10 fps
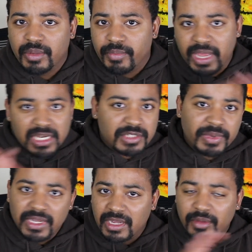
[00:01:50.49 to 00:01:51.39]

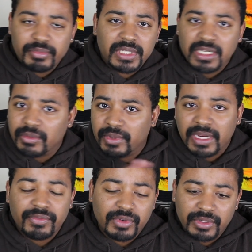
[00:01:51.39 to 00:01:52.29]
management company or
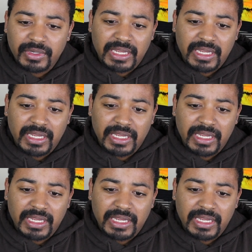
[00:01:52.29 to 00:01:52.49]
whatever,